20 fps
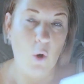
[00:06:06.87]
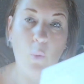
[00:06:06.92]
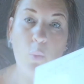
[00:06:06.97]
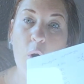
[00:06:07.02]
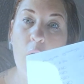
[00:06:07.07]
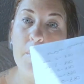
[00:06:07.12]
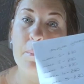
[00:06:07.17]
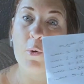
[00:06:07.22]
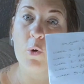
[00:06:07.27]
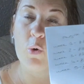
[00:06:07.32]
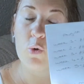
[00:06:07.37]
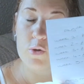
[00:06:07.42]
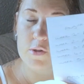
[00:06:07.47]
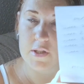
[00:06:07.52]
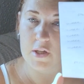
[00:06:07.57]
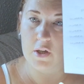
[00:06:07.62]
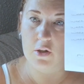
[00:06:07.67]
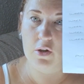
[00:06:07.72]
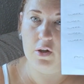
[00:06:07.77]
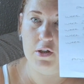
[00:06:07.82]
What I'm
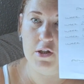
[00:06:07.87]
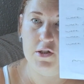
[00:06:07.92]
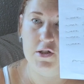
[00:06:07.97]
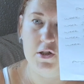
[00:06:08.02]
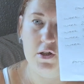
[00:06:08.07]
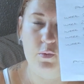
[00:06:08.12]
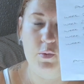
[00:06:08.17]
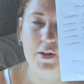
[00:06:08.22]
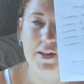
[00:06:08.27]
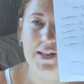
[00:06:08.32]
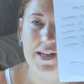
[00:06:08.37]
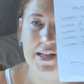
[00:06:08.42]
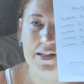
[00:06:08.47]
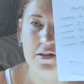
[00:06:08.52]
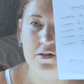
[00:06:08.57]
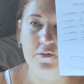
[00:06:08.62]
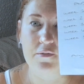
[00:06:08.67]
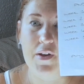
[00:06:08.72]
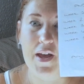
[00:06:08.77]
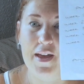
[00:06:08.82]
also going to do at the
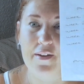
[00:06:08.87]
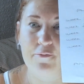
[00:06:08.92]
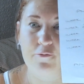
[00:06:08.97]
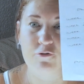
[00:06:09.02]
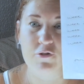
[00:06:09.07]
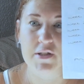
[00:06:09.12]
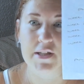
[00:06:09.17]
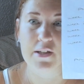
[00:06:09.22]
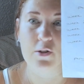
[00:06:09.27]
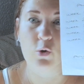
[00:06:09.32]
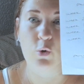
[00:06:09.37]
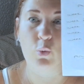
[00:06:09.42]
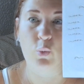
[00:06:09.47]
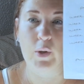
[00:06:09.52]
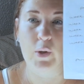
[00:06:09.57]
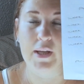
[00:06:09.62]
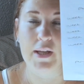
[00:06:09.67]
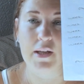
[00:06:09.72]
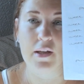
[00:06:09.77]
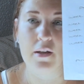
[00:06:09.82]
end of every single
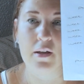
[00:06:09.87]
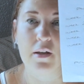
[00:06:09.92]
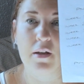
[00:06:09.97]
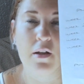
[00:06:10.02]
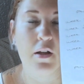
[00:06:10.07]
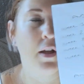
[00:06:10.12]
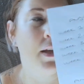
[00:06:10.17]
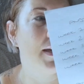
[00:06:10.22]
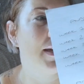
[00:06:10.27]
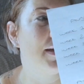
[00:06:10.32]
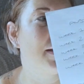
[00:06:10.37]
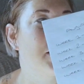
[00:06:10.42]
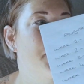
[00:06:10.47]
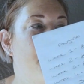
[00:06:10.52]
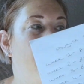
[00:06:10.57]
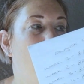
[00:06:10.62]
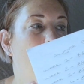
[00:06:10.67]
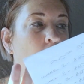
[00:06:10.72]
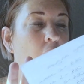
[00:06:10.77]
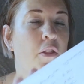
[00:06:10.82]
week is
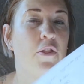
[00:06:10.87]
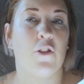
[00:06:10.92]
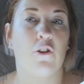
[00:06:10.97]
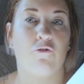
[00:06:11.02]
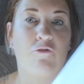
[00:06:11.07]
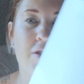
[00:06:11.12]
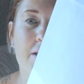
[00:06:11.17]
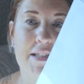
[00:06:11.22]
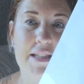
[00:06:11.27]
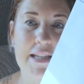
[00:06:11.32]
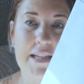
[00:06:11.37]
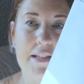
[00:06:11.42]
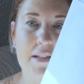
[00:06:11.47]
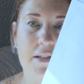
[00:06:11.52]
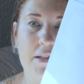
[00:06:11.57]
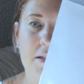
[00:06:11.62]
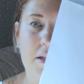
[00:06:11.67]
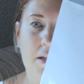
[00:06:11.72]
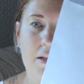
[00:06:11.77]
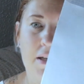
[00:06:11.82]
put the
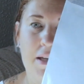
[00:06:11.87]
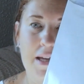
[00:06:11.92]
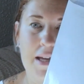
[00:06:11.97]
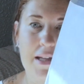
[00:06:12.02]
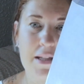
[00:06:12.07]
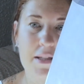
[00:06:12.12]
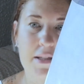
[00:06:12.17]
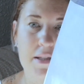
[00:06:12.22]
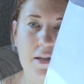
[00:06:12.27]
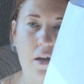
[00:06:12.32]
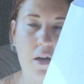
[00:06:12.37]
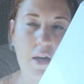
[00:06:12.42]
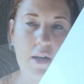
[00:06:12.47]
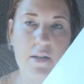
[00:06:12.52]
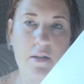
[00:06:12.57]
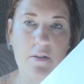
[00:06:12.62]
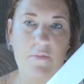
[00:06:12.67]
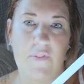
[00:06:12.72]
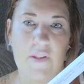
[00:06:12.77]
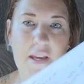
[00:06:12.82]
receipt
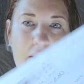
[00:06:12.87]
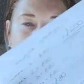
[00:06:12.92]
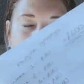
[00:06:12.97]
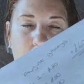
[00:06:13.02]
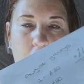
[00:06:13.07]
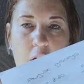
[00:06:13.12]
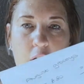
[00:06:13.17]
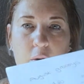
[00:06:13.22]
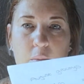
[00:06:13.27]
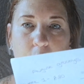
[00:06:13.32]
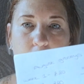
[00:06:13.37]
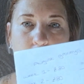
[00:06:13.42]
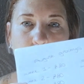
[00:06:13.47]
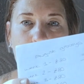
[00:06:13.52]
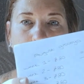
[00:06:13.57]
inside of the envelope.